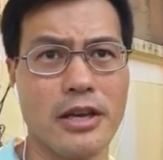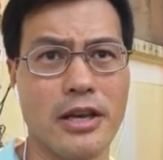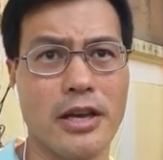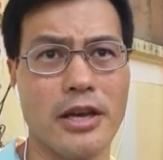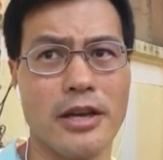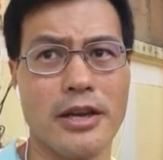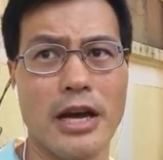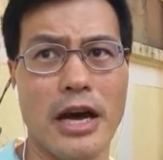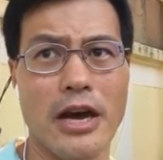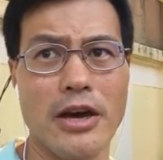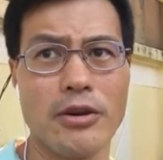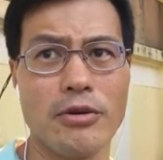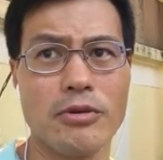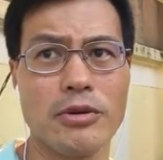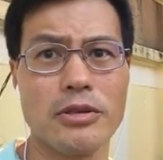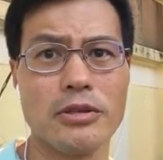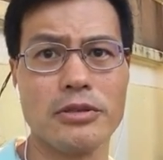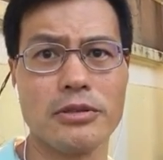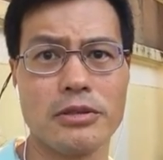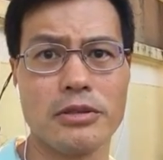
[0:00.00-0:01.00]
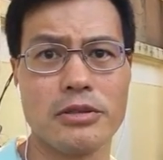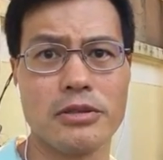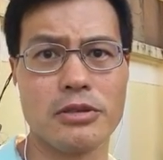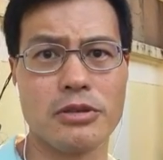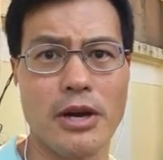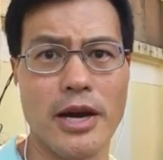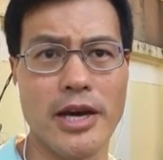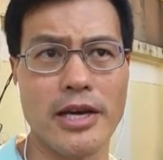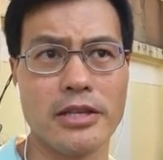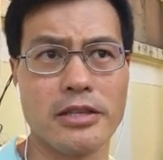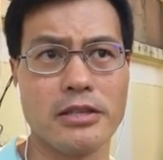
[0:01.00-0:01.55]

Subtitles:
and I will try